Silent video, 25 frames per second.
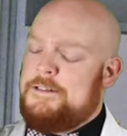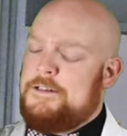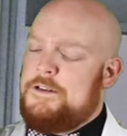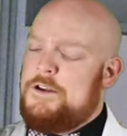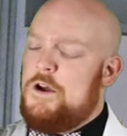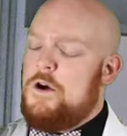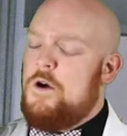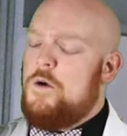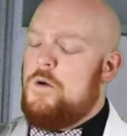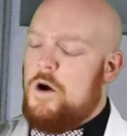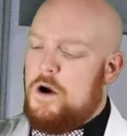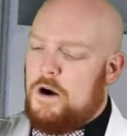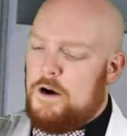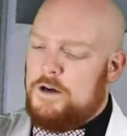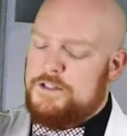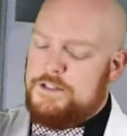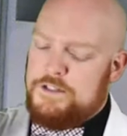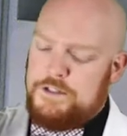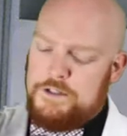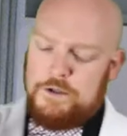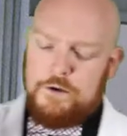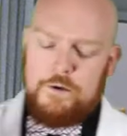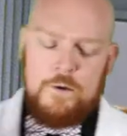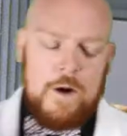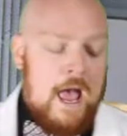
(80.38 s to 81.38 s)
No,
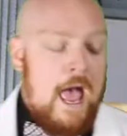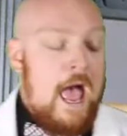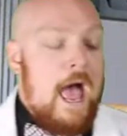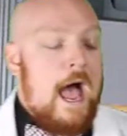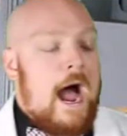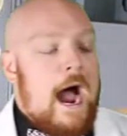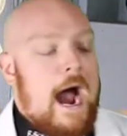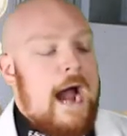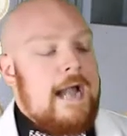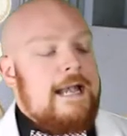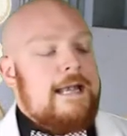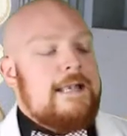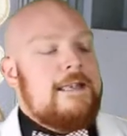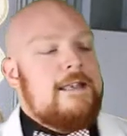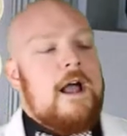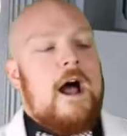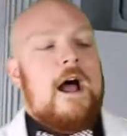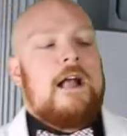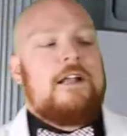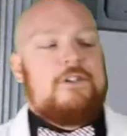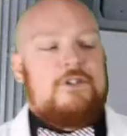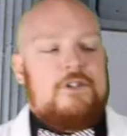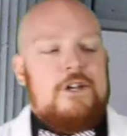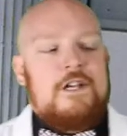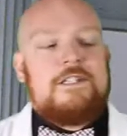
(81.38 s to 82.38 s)
R2, I did
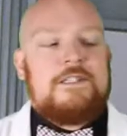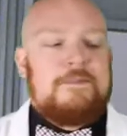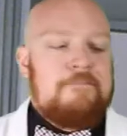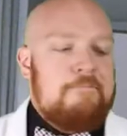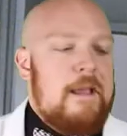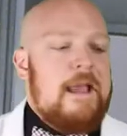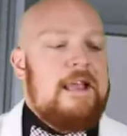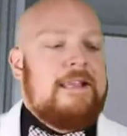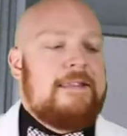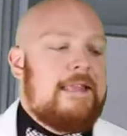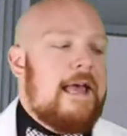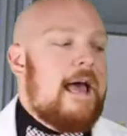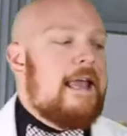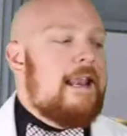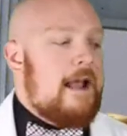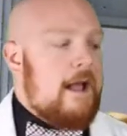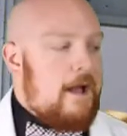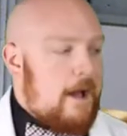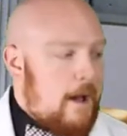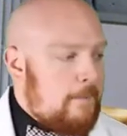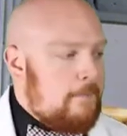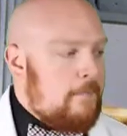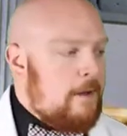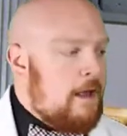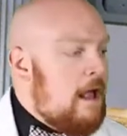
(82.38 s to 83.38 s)
not just make that
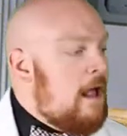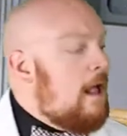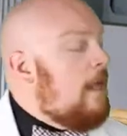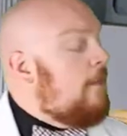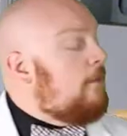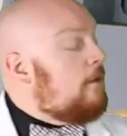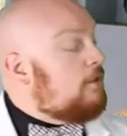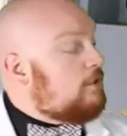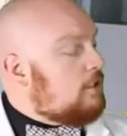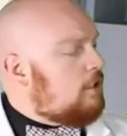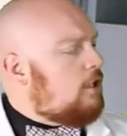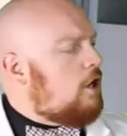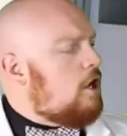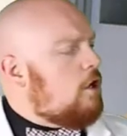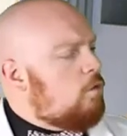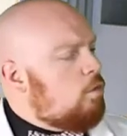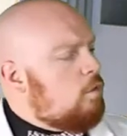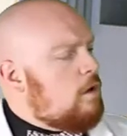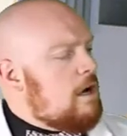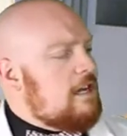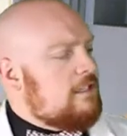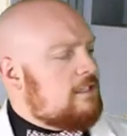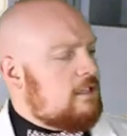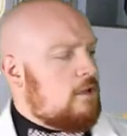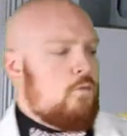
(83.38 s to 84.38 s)
up. There's a good
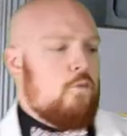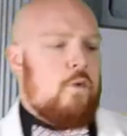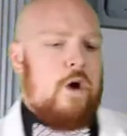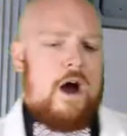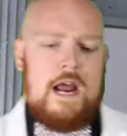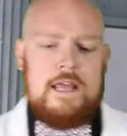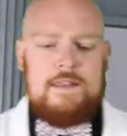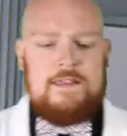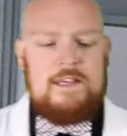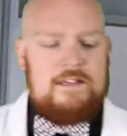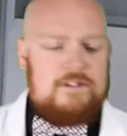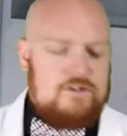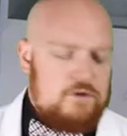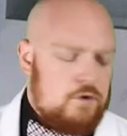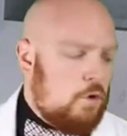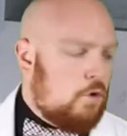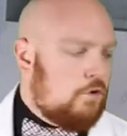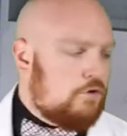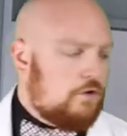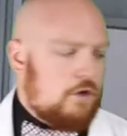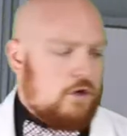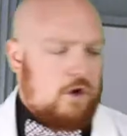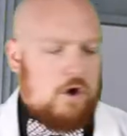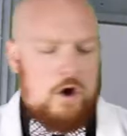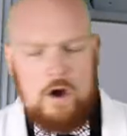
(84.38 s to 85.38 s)
reason why these
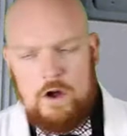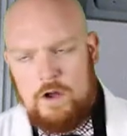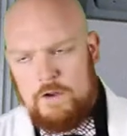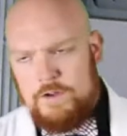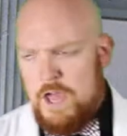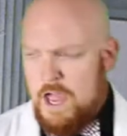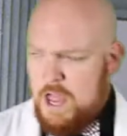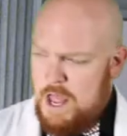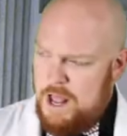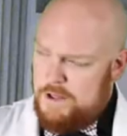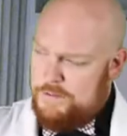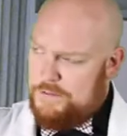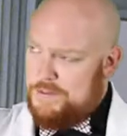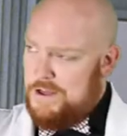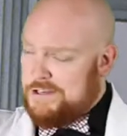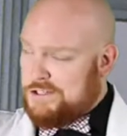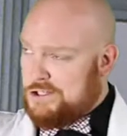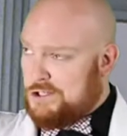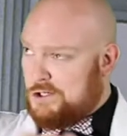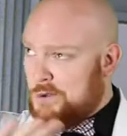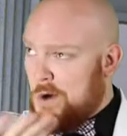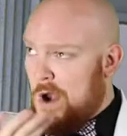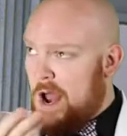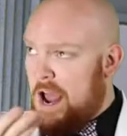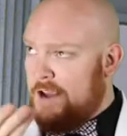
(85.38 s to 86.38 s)
tools are called the
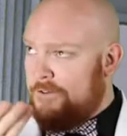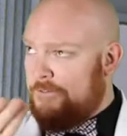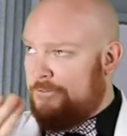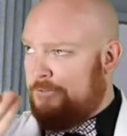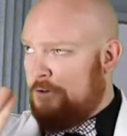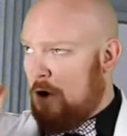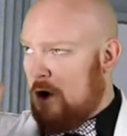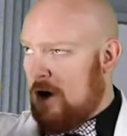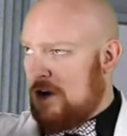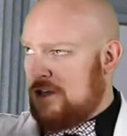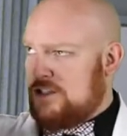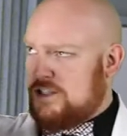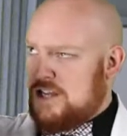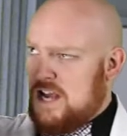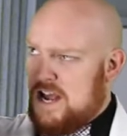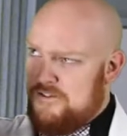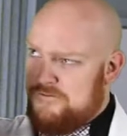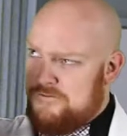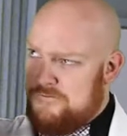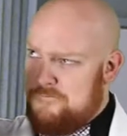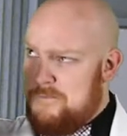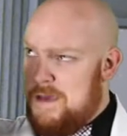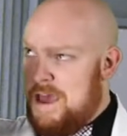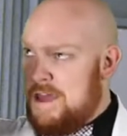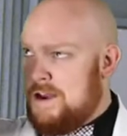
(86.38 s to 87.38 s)
Triforce
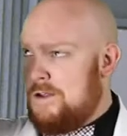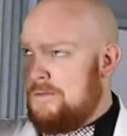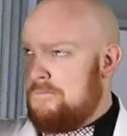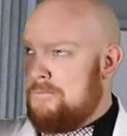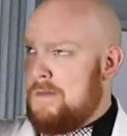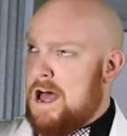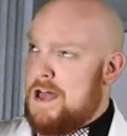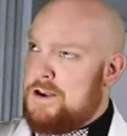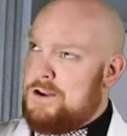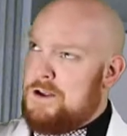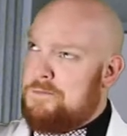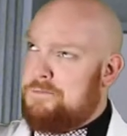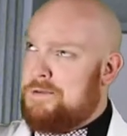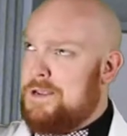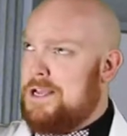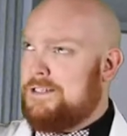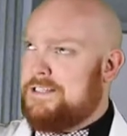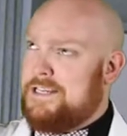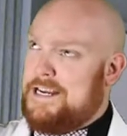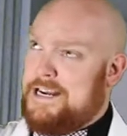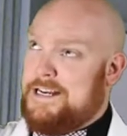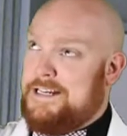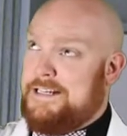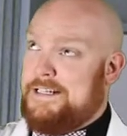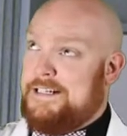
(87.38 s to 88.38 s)
of Metal Model
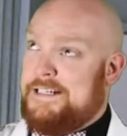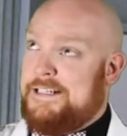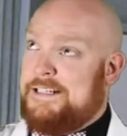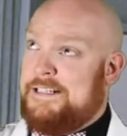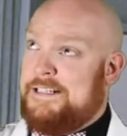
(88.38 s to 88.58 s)
Building.